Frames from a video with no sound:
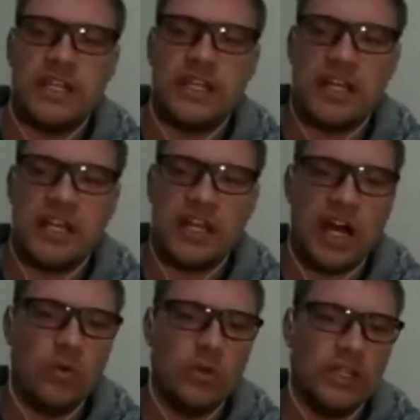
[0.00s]
and I
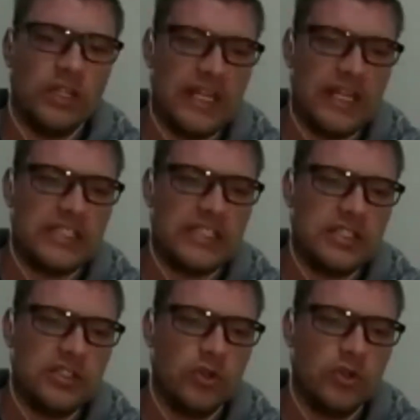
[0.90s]
will let
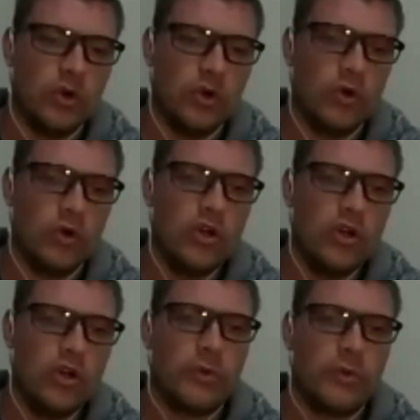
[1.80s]
your
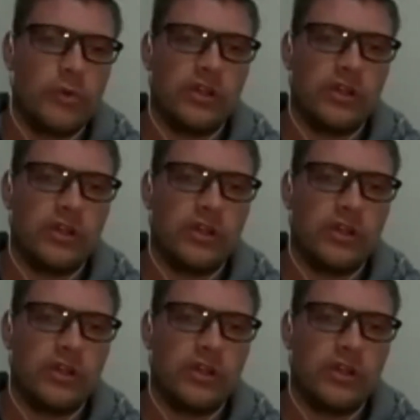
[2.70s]
brother go.